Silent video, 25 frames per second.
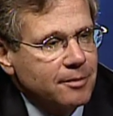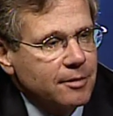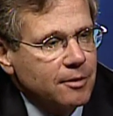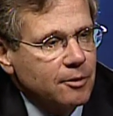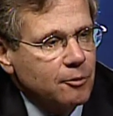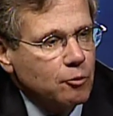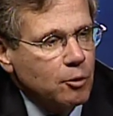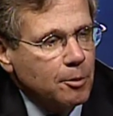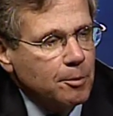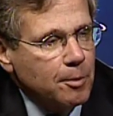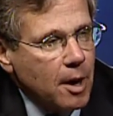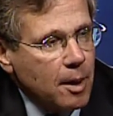
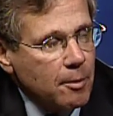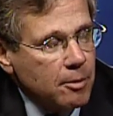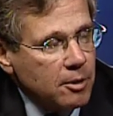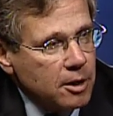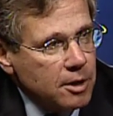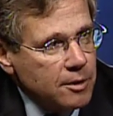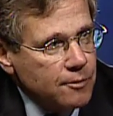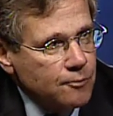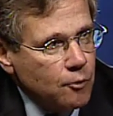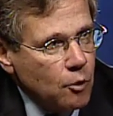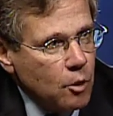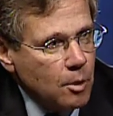
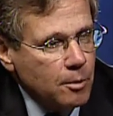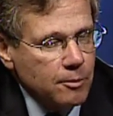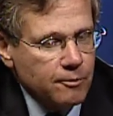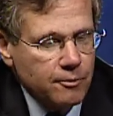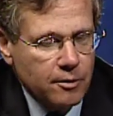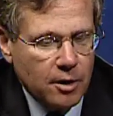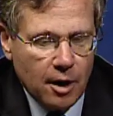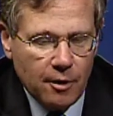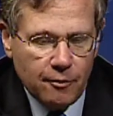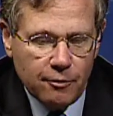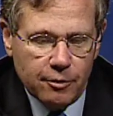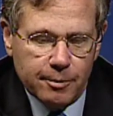Republican form of
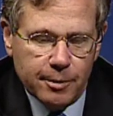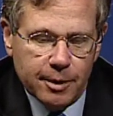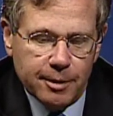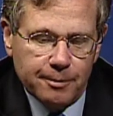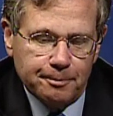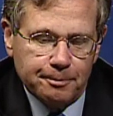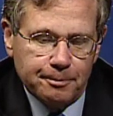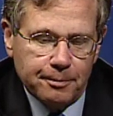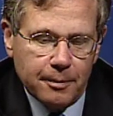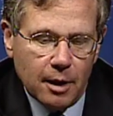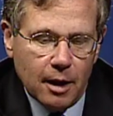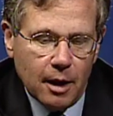government,
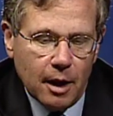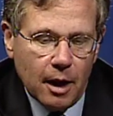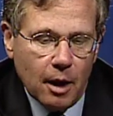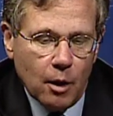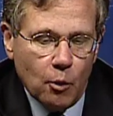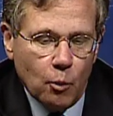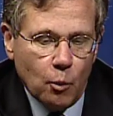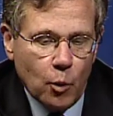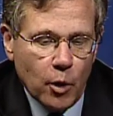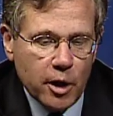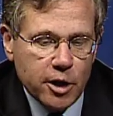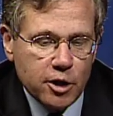
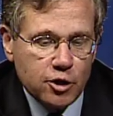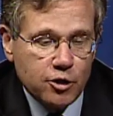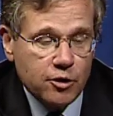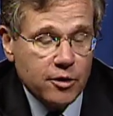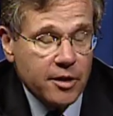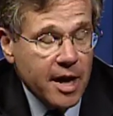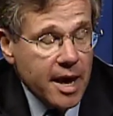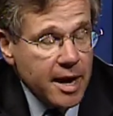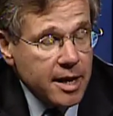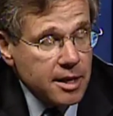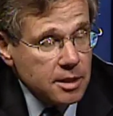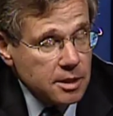which
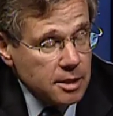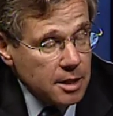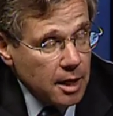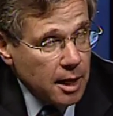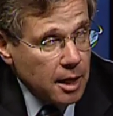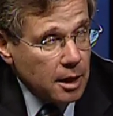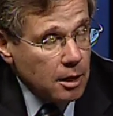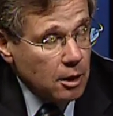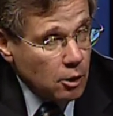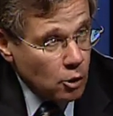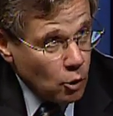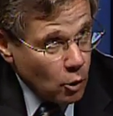they
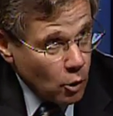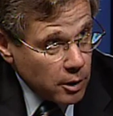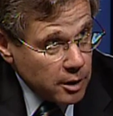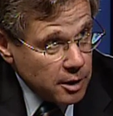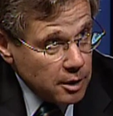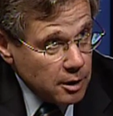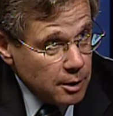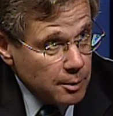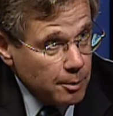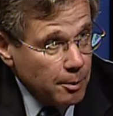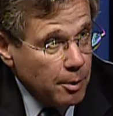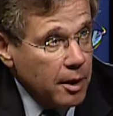say, according
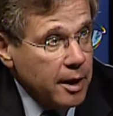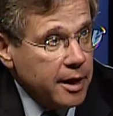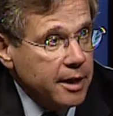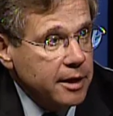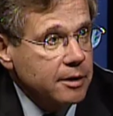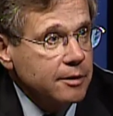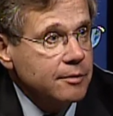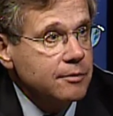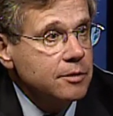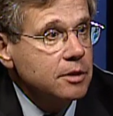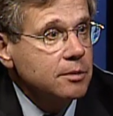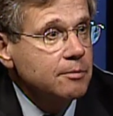to the
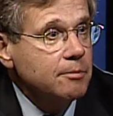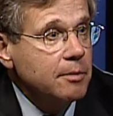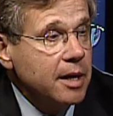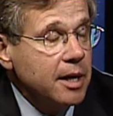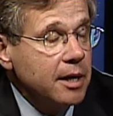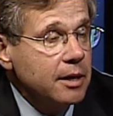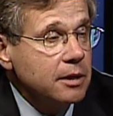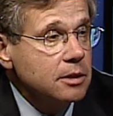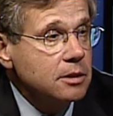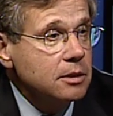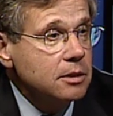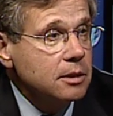plaintiffs,
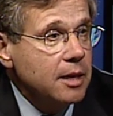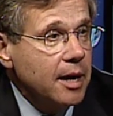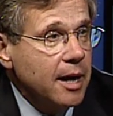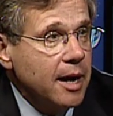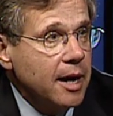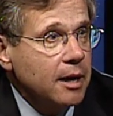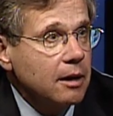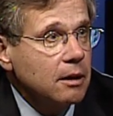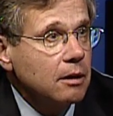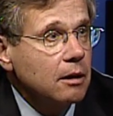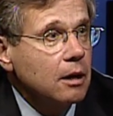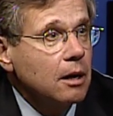means
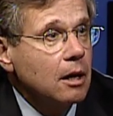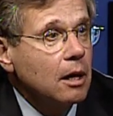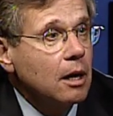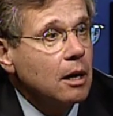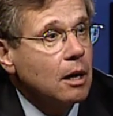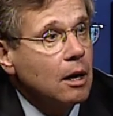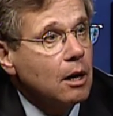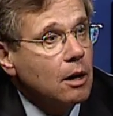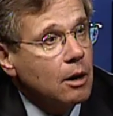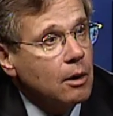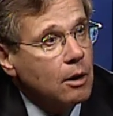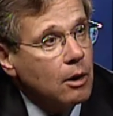that
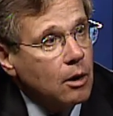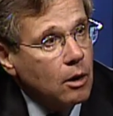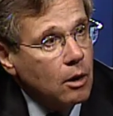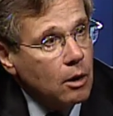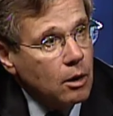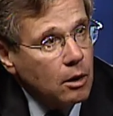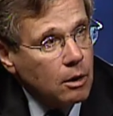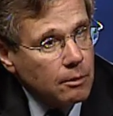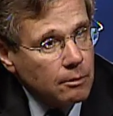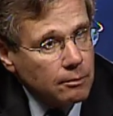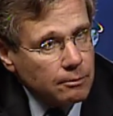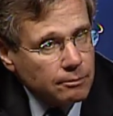
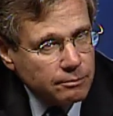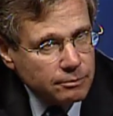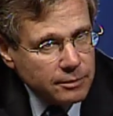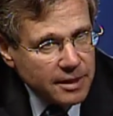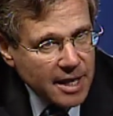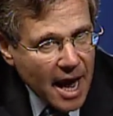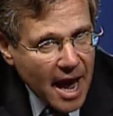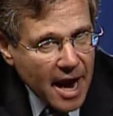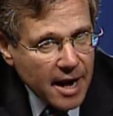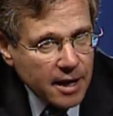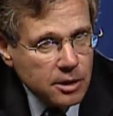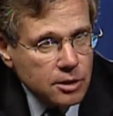
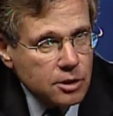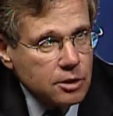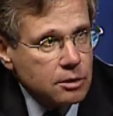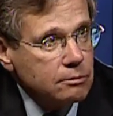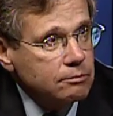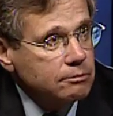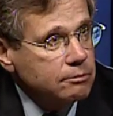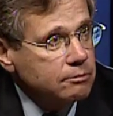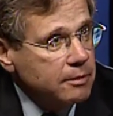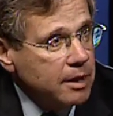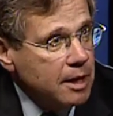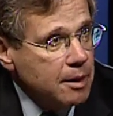tax
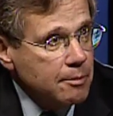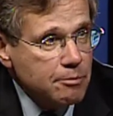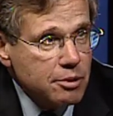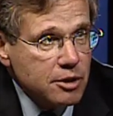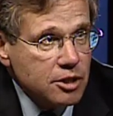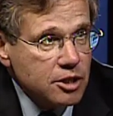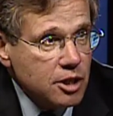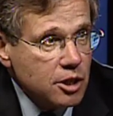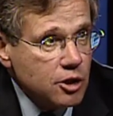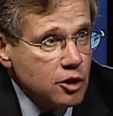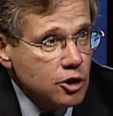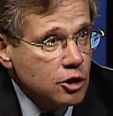
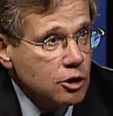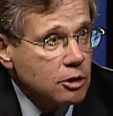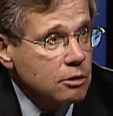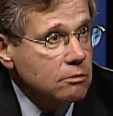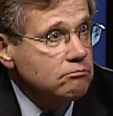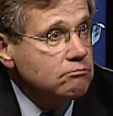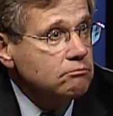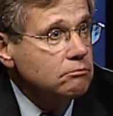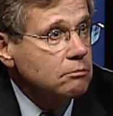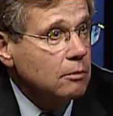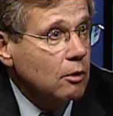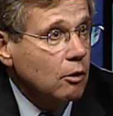
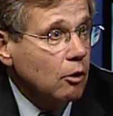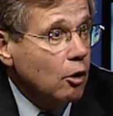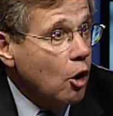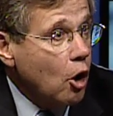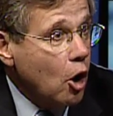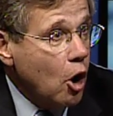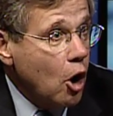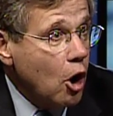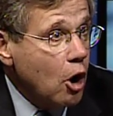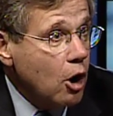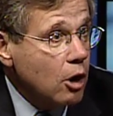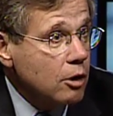imposition
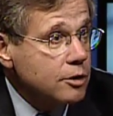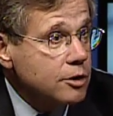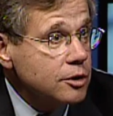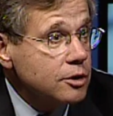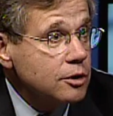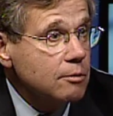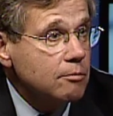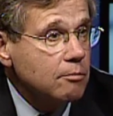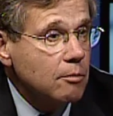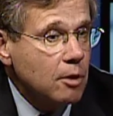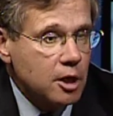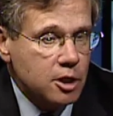laws
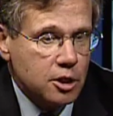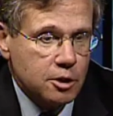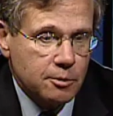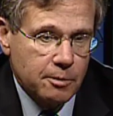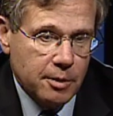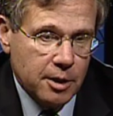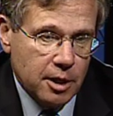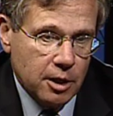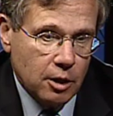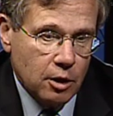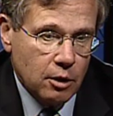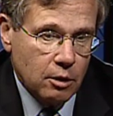must
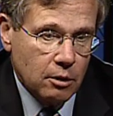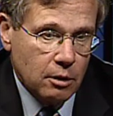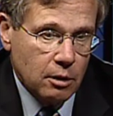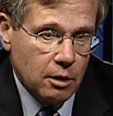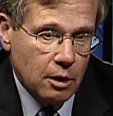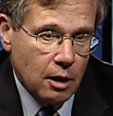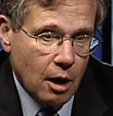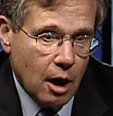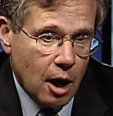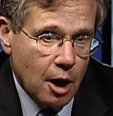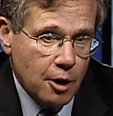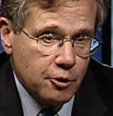be
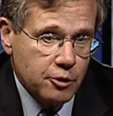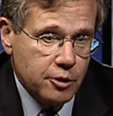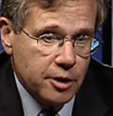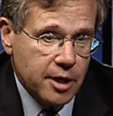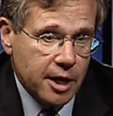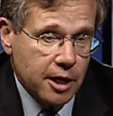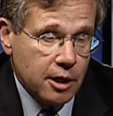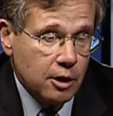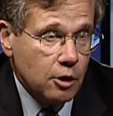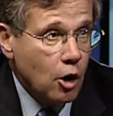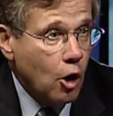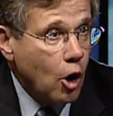
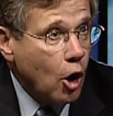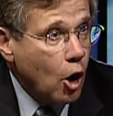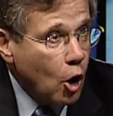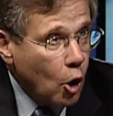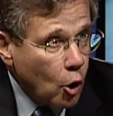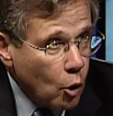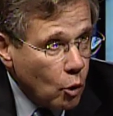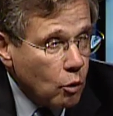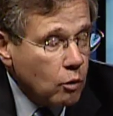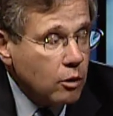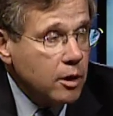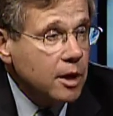undertaken
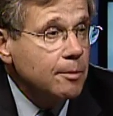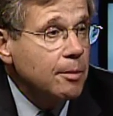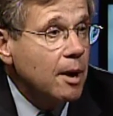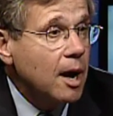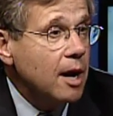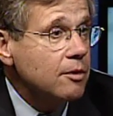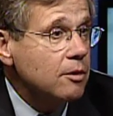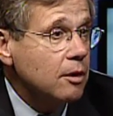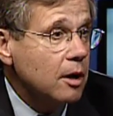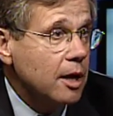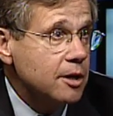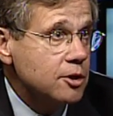wholly
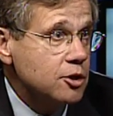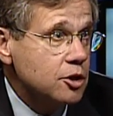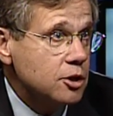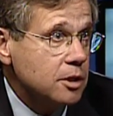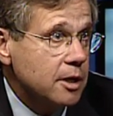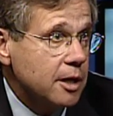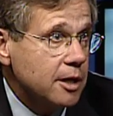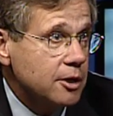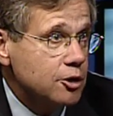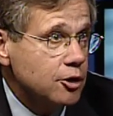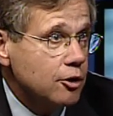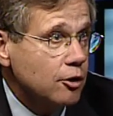by the
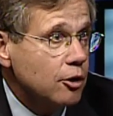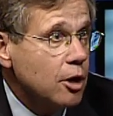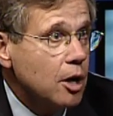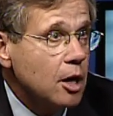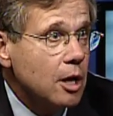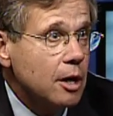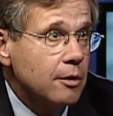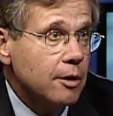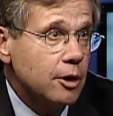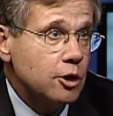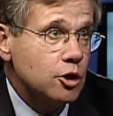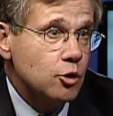legislature,
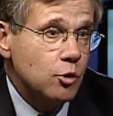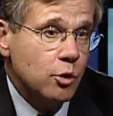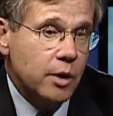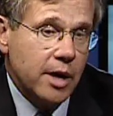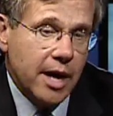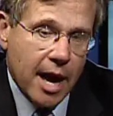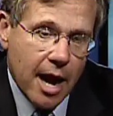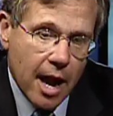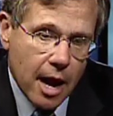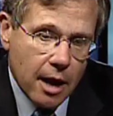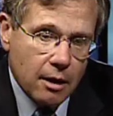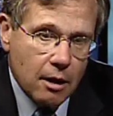that you
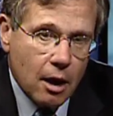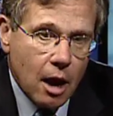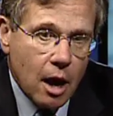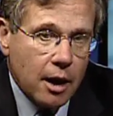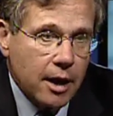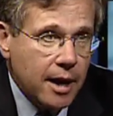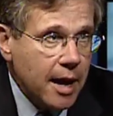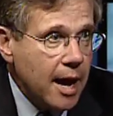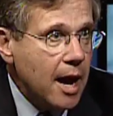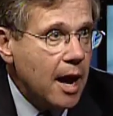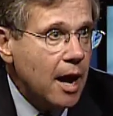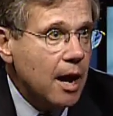cannot
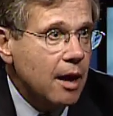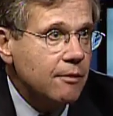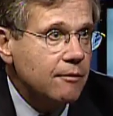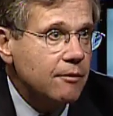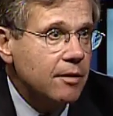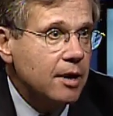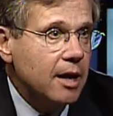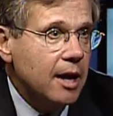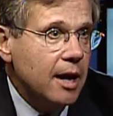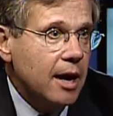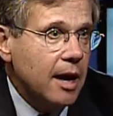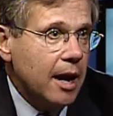have
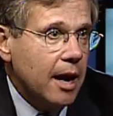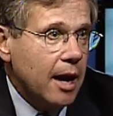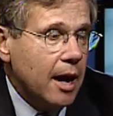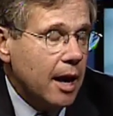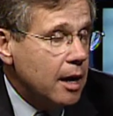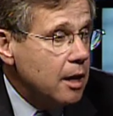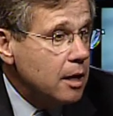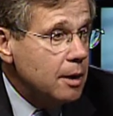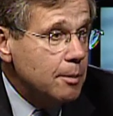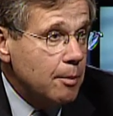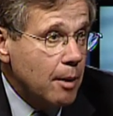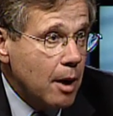
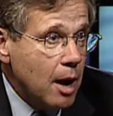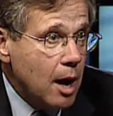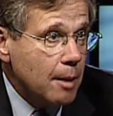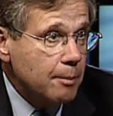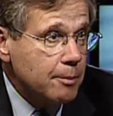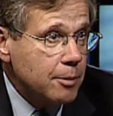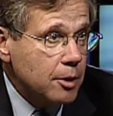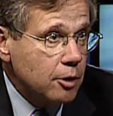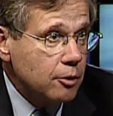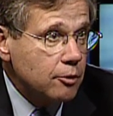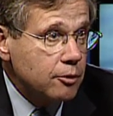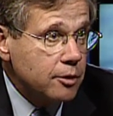any
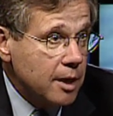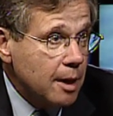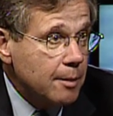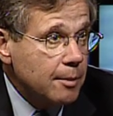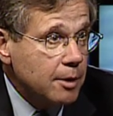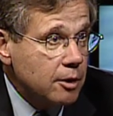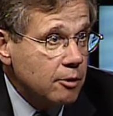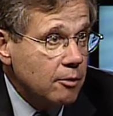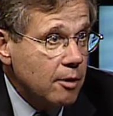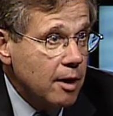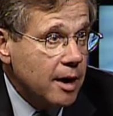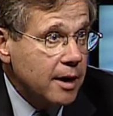popular
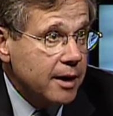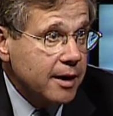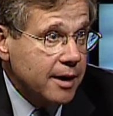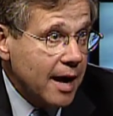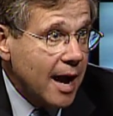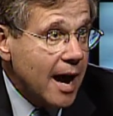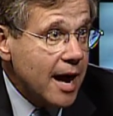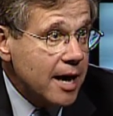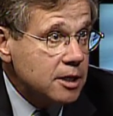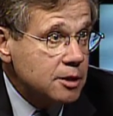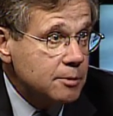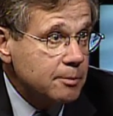democratic
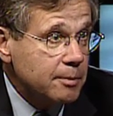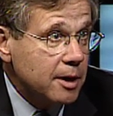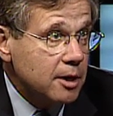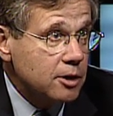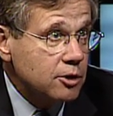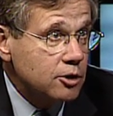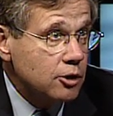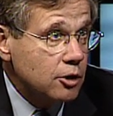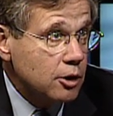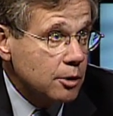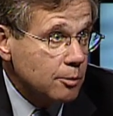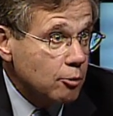
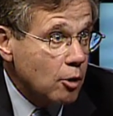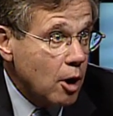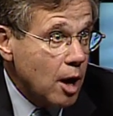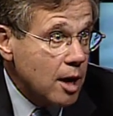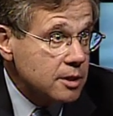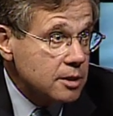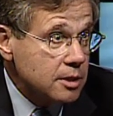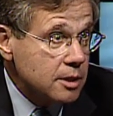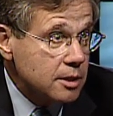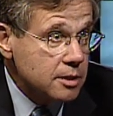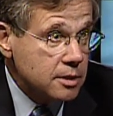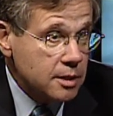aspects to the
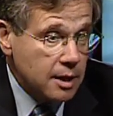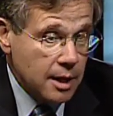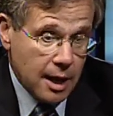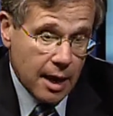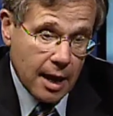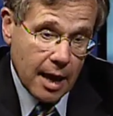process.